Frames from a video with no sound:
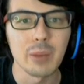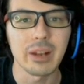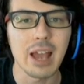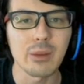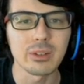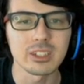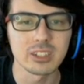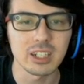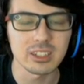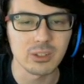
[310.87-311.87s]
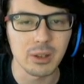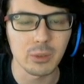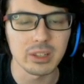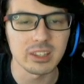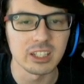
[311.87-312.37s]
but I would suggest
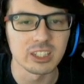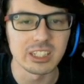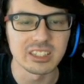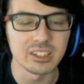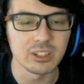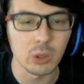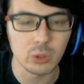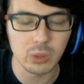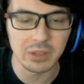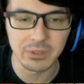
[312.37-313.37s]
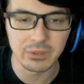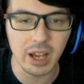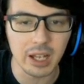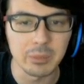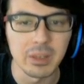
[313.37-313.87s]
going with the GT Goku if you've
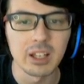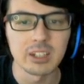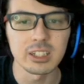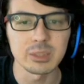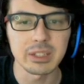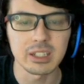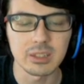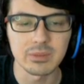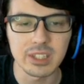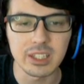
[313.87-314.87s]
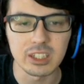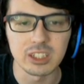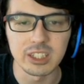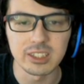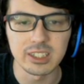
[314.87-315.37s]
got him, just because of the
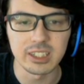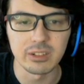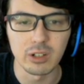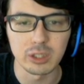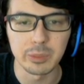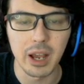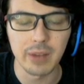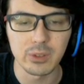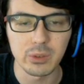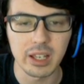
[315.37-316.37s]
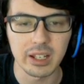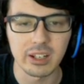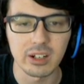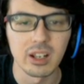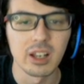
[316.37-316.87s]
GT Heroes buff you get
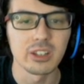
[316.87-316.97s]
here.